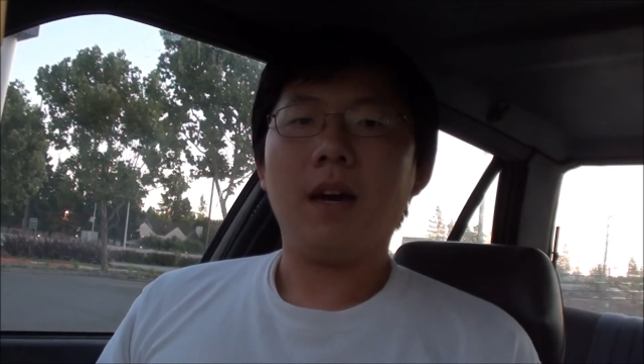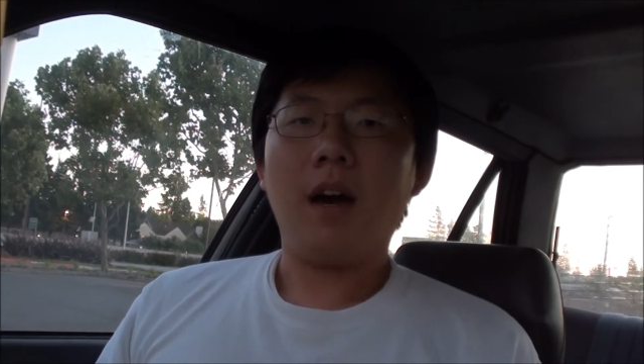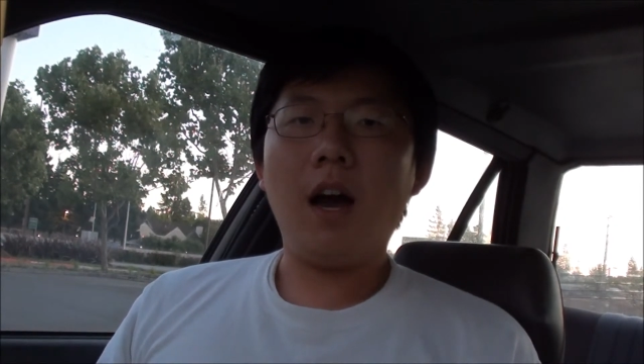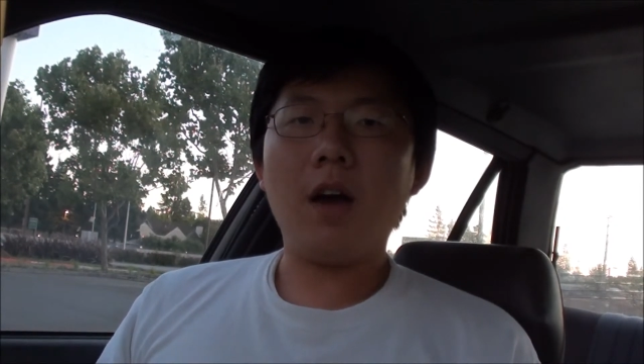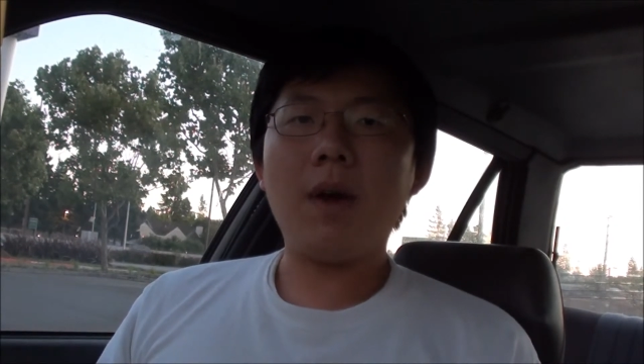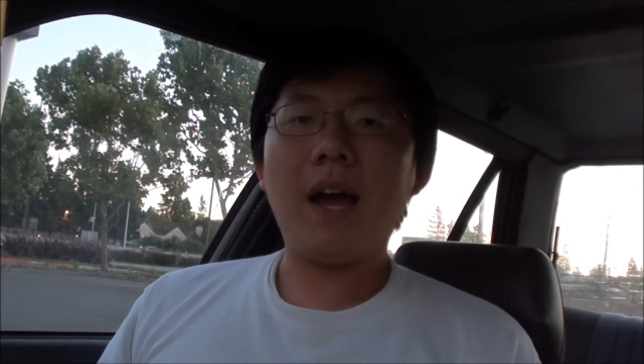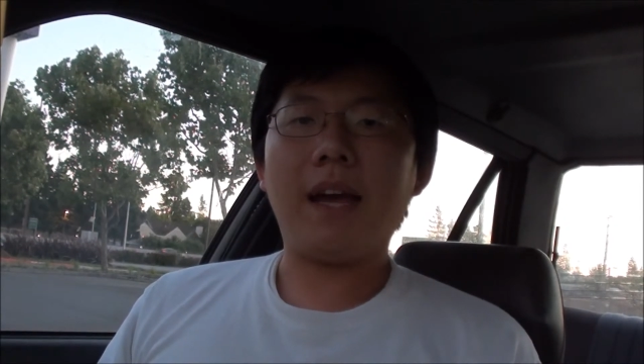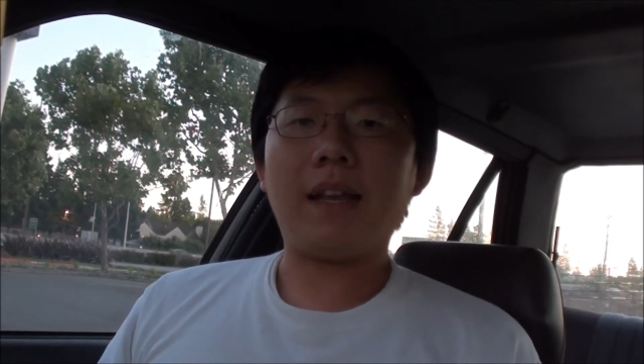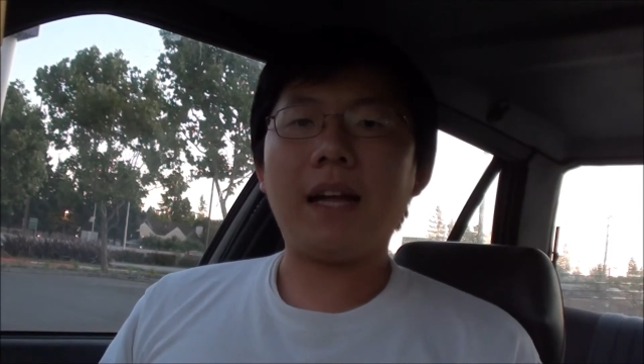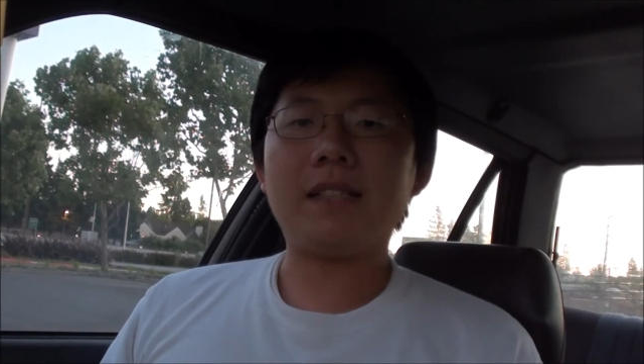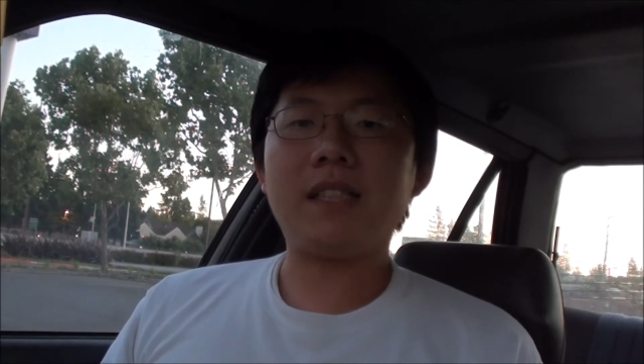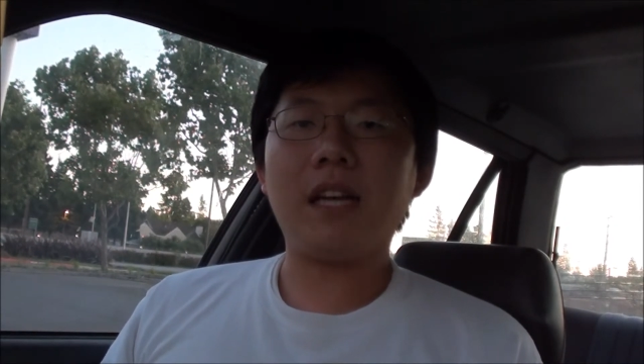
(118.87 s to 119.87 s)
Alright,
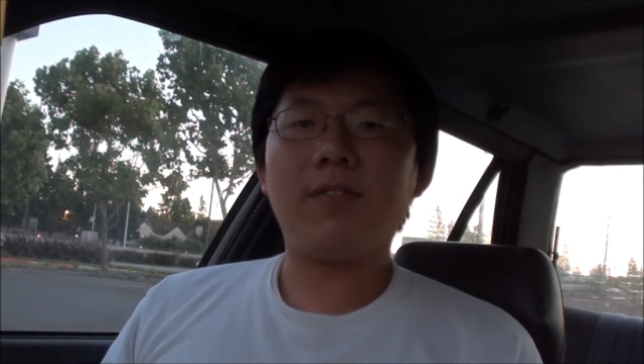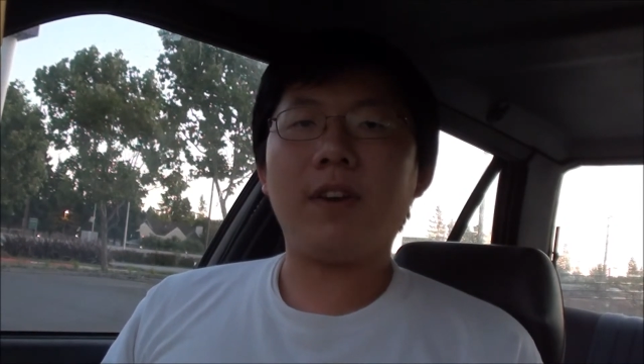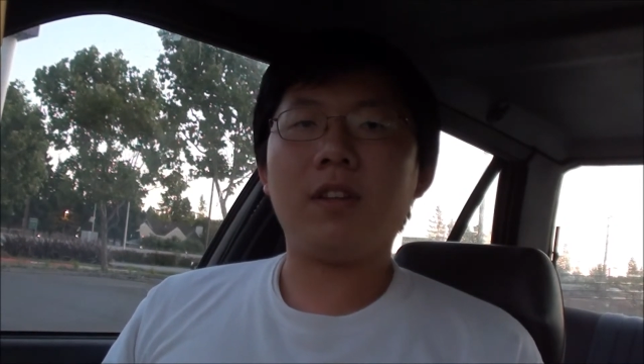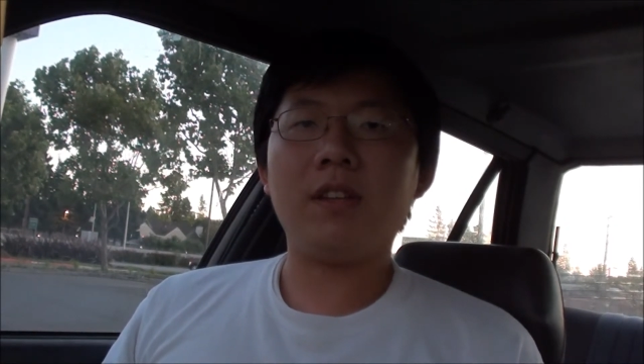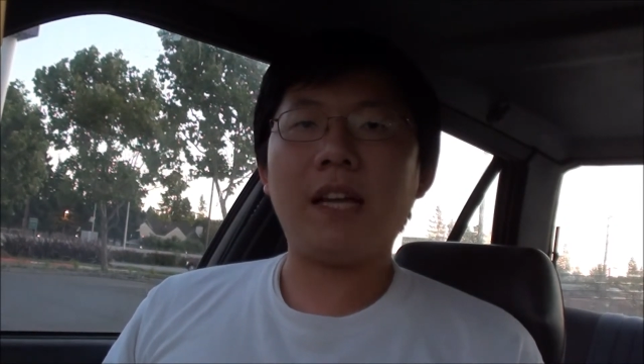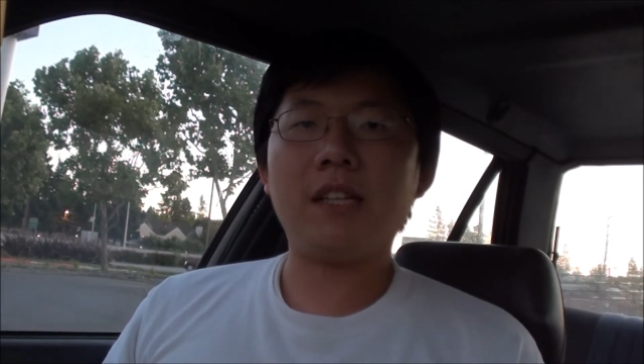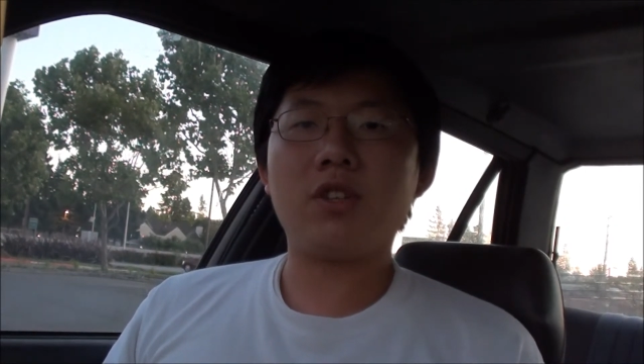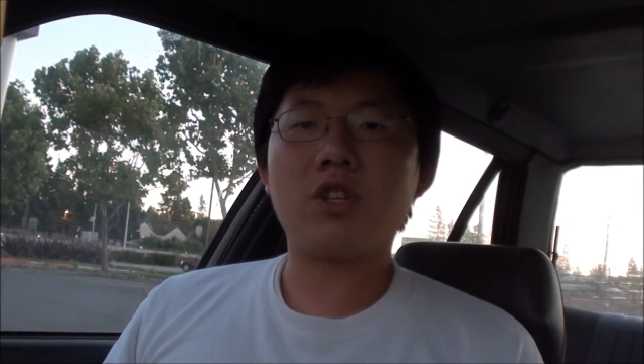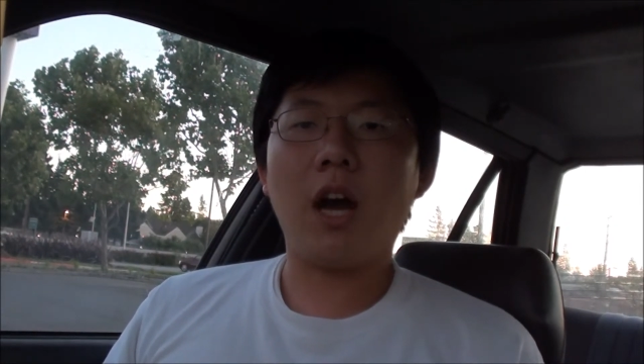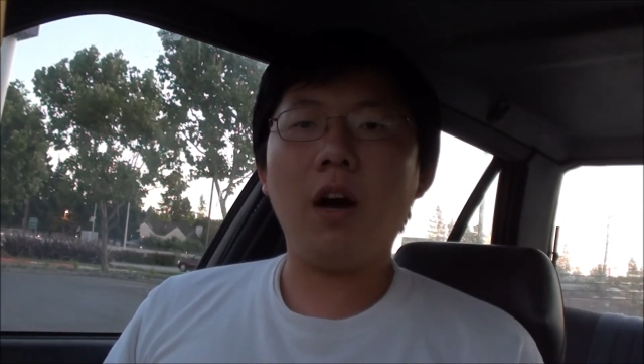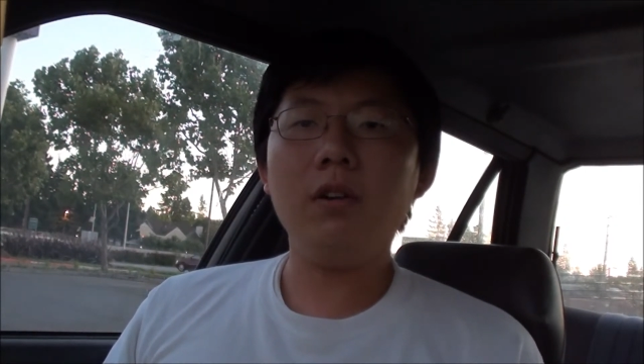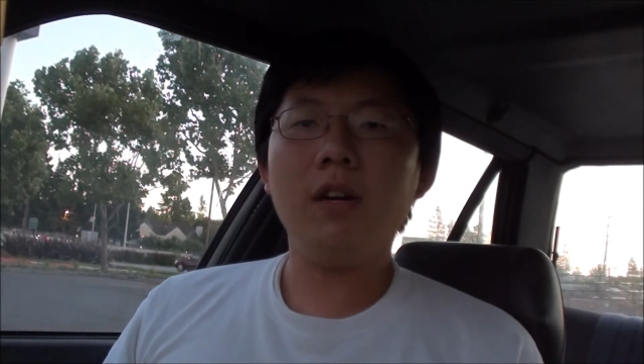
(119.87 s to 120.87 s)
that's it for today's
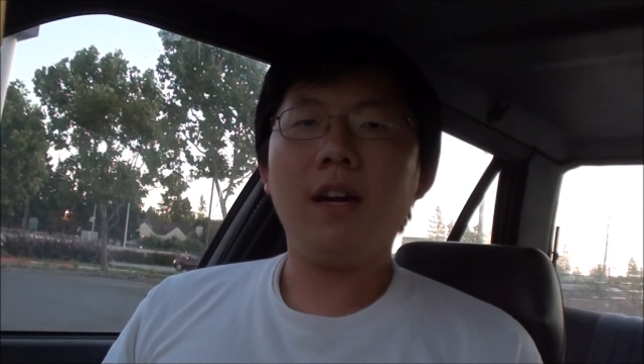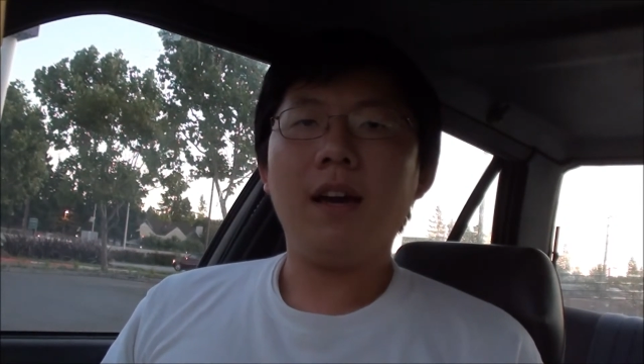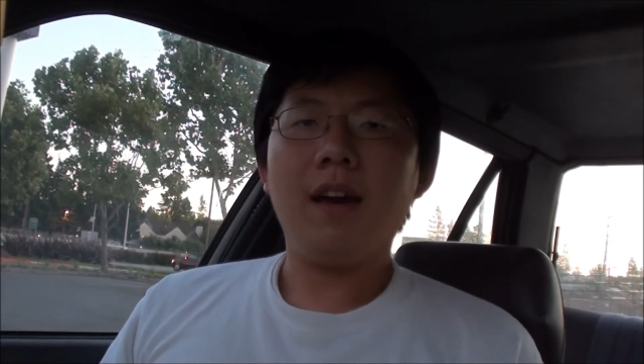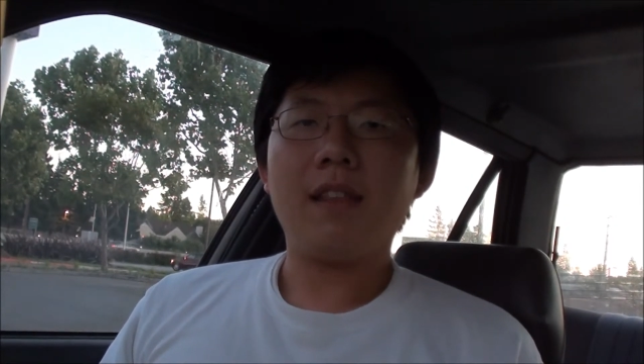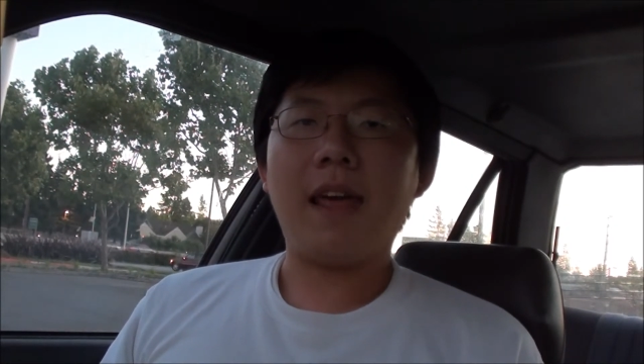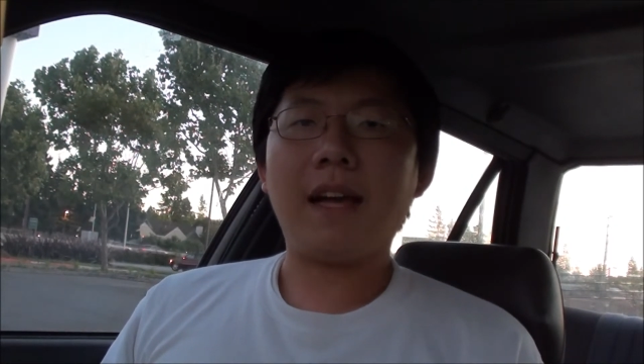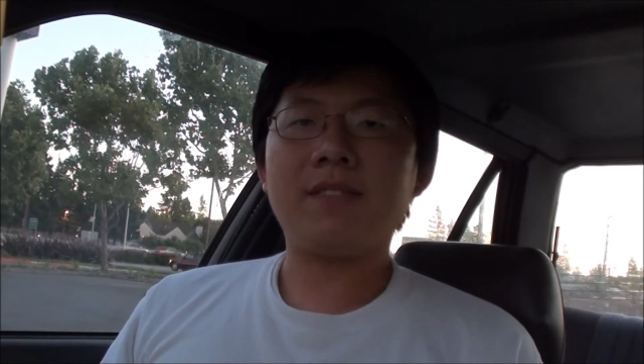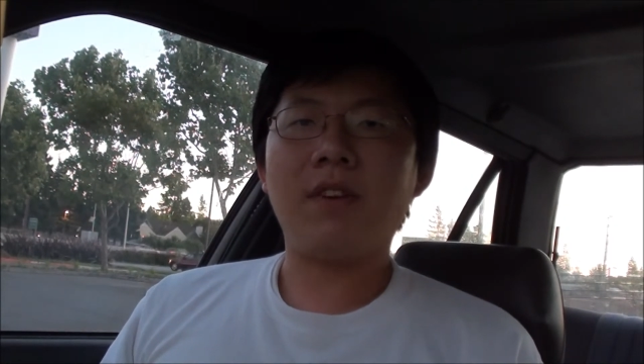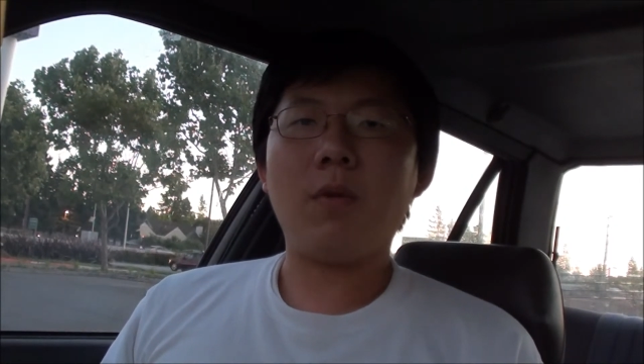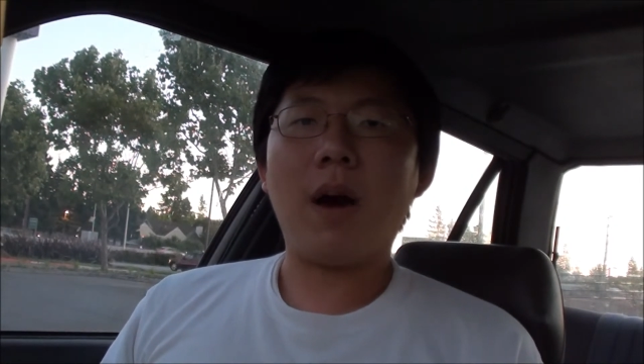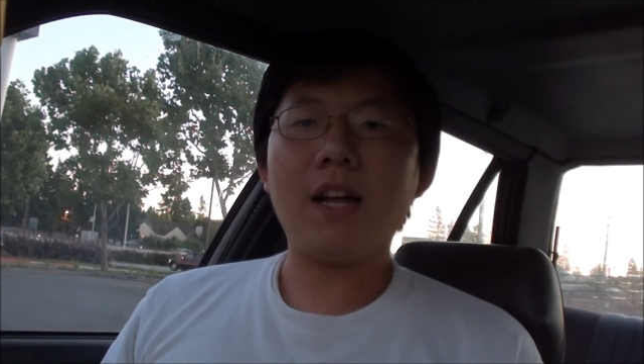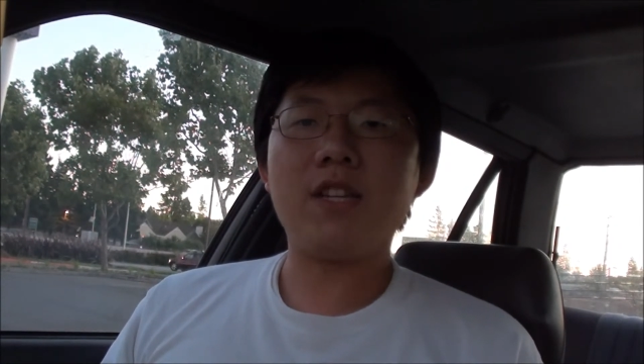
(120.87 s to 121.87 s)
show. Thanks for
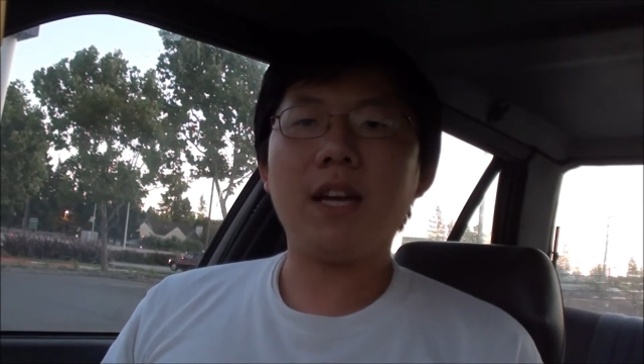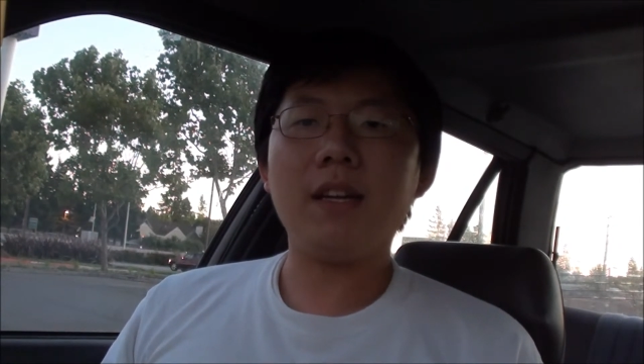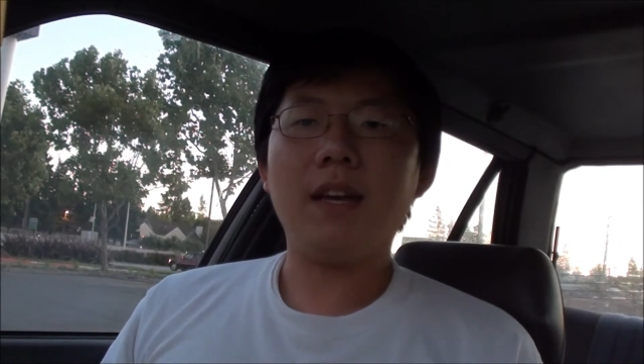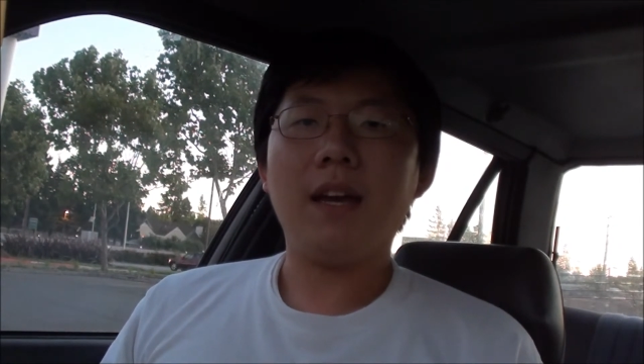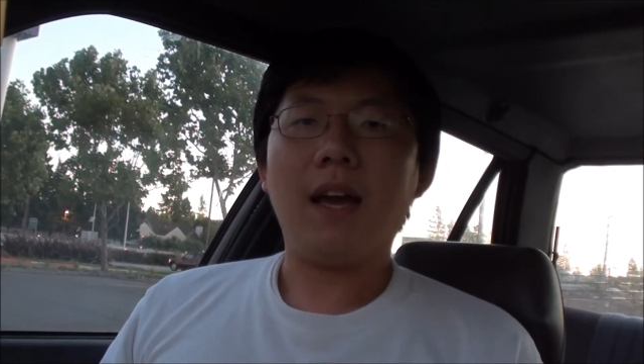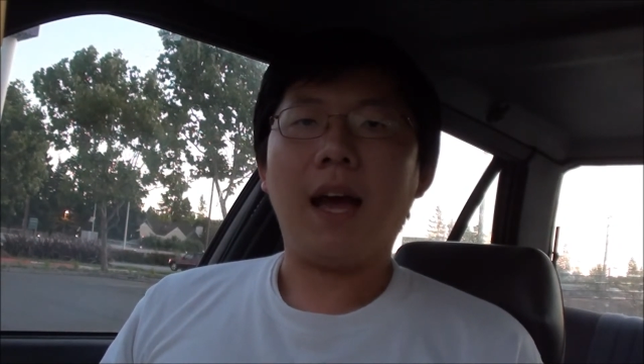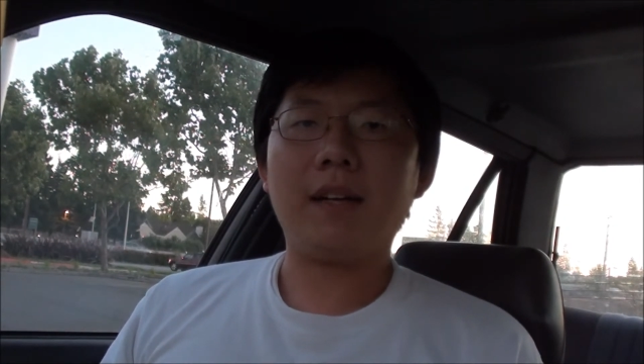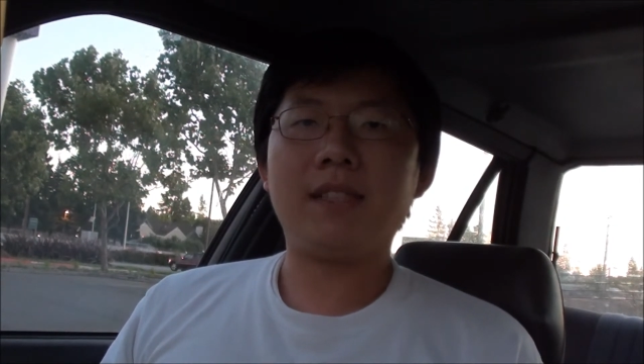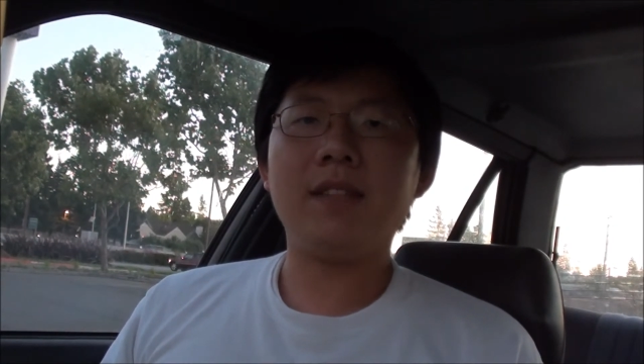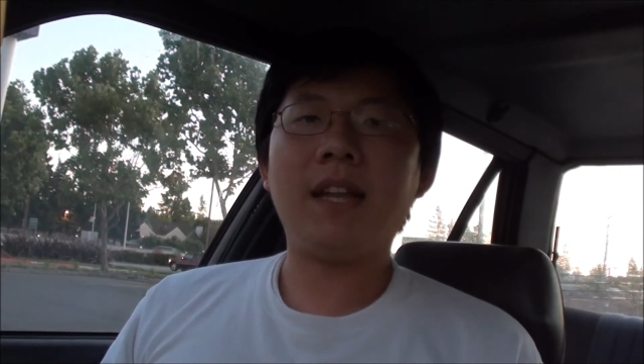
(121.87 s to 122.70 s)
watching. I'll see you